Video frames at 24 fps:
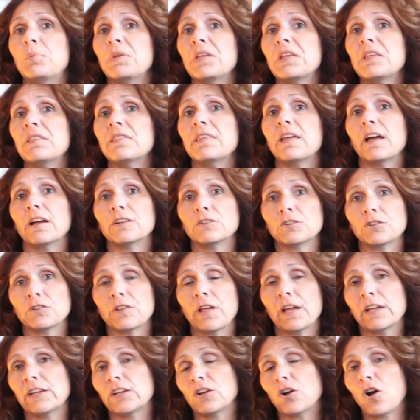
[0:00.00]
be the
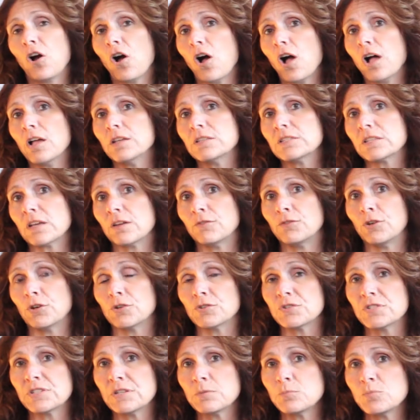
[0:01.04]
underlying cause of
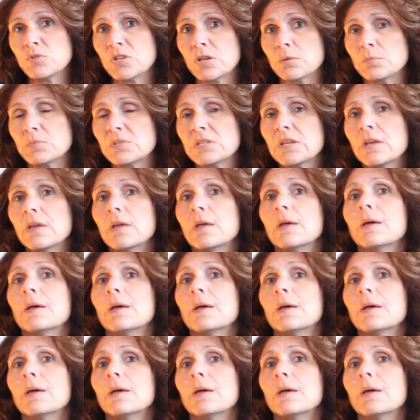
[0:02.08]
your symptoms.